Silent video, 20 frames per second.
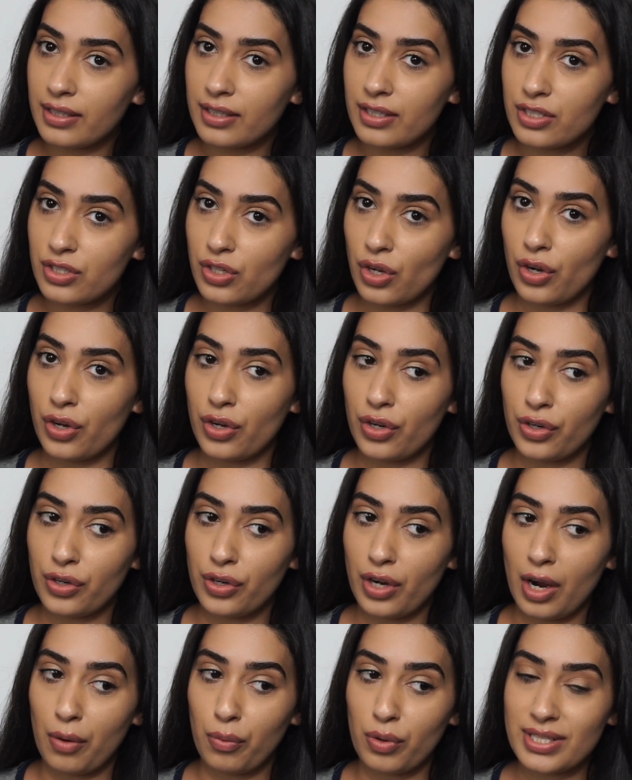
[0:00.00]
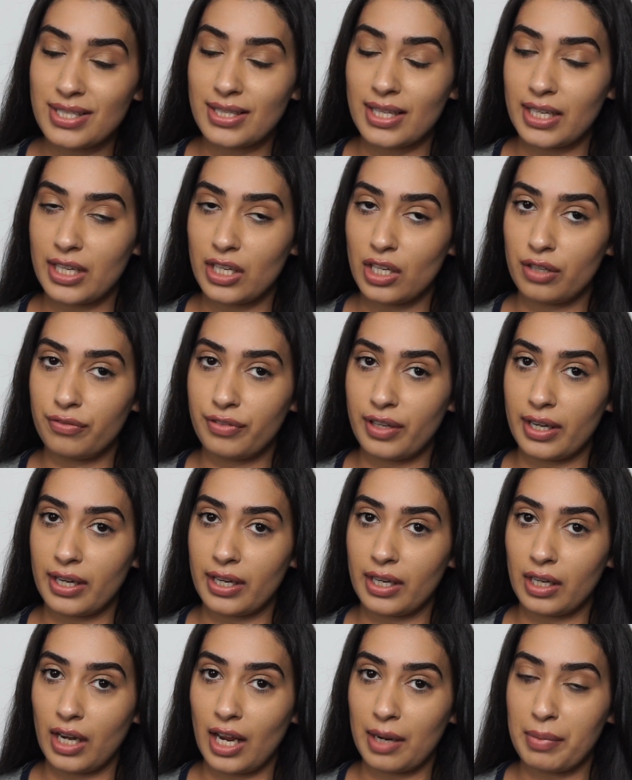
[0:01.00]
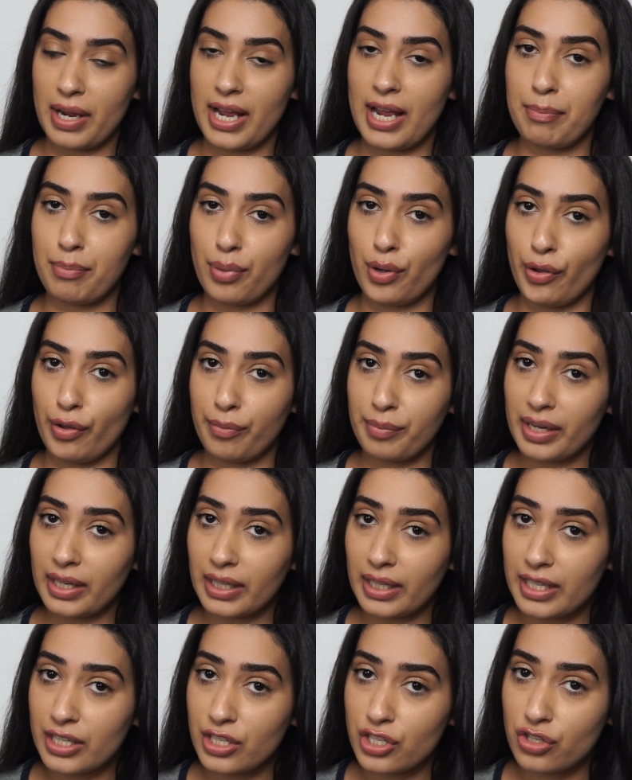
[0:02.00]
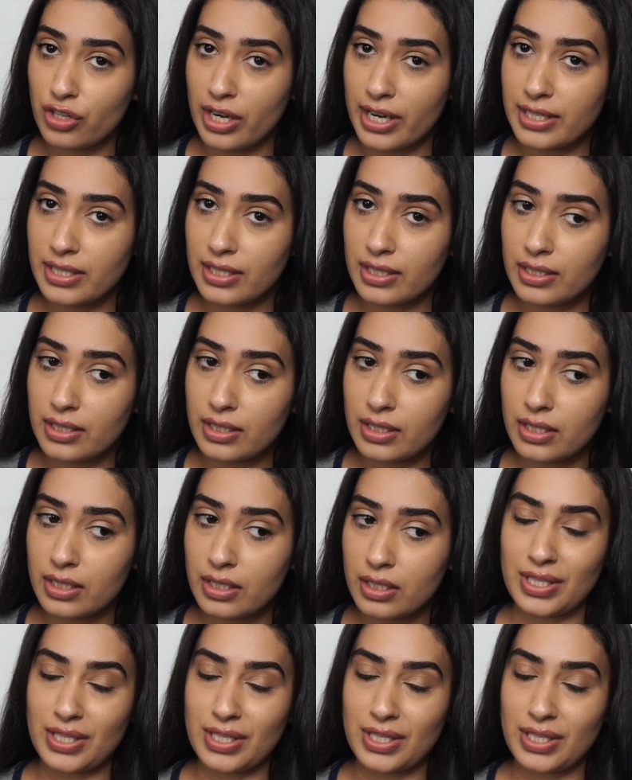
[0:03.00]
So I was thinking of getting like my hair permanently straightened.